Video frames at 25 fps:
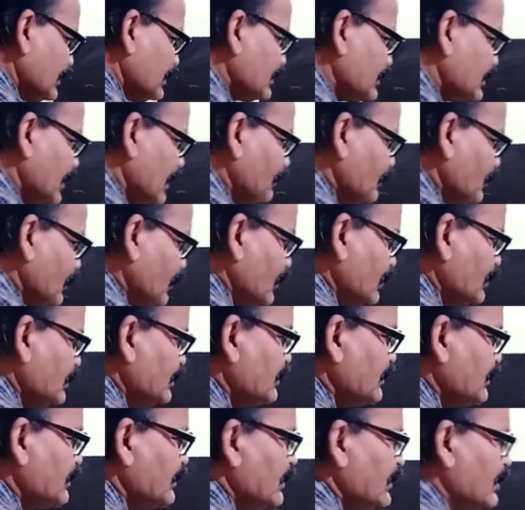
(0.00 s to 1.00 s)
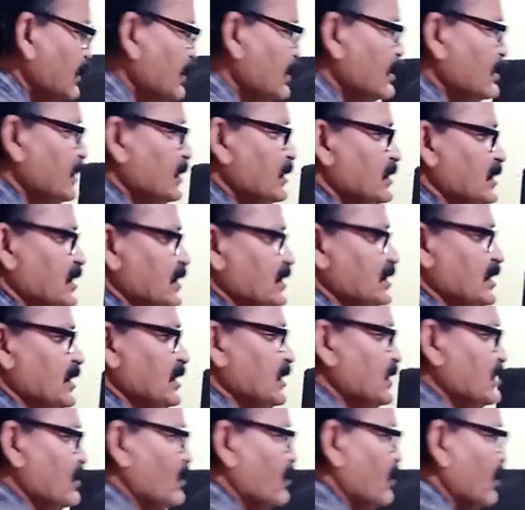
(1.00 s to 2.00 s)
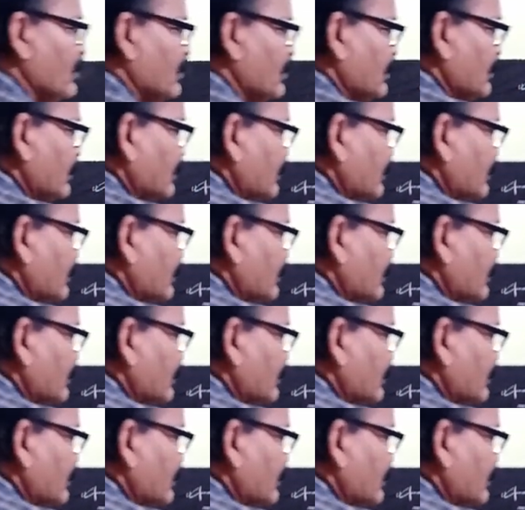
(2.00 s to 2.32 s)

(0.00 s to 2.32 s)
suppose this is your